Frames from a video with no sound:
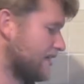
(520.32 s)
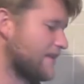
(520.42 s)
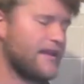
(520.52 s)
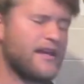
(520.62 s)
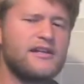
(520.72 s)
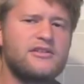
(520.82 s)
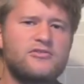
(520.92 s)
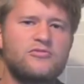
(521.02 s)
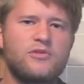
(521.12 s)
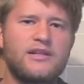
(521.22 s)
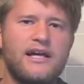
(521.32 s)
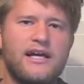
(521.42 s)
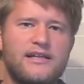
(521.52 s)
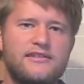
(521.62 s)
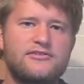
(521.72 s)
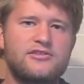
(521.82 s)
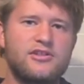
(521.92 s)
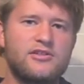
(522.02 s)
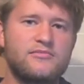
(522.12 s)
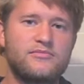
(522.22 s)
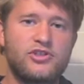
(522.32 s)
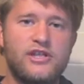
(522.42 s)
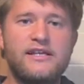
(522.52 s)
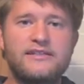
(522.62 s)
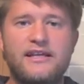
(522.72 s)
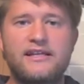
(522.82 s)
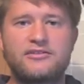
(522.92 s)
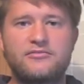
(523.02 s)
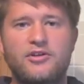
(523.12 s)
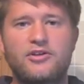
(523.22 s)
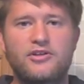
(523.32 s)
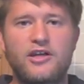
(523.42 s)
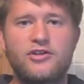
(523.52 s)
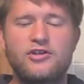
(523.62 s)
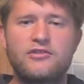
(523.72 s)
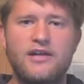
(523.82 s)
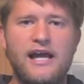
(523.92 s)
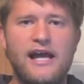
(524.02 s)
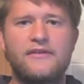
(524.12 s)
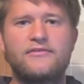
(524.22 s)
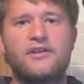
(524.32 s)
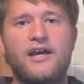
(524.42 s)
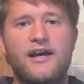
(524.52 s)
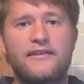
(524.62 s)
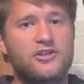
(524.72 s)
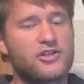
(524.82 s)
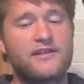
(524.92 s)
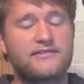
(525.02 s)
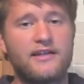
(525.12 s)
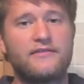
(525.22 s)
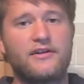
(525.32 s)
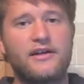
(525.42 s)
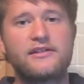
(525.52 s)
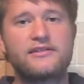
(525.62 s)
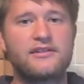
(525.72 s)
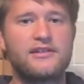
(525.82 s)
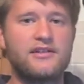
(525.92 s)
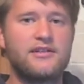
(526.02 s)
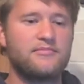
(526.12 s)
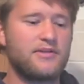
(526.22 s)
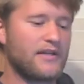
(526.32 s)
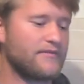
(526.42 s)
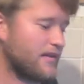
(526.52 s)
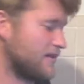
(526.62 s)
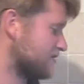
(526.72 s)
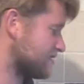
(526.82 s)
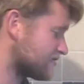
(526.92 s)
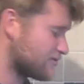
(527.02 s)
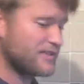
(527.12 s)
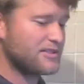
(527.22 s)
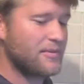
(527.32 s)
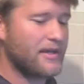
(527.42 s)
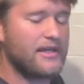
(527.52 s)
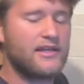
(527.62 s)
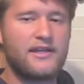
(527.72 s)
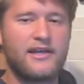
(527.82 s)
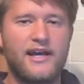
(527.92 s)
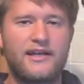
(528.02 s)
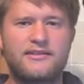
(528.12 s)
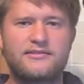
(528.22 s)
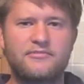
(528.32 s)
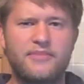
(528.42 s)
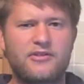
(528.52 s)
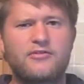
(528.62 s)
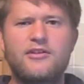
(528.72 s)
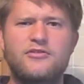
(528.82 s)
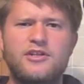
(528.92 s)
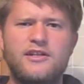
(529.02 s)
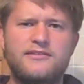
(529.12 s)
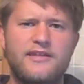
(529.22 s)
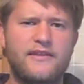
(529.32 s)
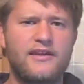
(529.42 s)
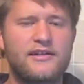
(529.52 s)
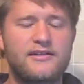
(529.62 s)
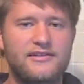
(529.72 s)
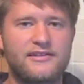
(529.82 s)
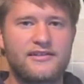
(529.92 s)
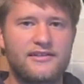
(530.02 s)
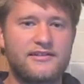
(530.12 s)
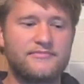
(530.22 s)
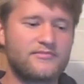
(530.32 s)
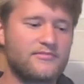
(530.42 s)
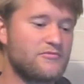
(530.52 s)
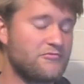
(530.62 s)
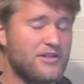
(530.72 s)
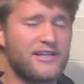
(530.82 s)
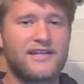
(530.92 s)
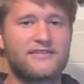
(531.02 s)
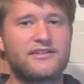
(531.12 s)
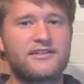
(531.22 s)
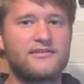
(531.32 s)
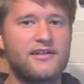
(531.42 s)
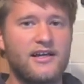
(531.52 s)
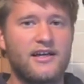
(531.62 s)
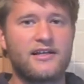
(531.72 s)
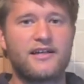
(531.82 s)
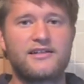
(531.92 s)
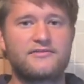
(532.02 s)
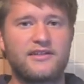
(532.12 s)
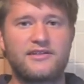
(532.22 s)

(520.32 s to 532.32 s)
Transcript: And at the end we'll add some cheese and some butter. Now you don't have to add cheese, I find, but I find with this recipe adding some pecorino cheese at the end really gives it a nice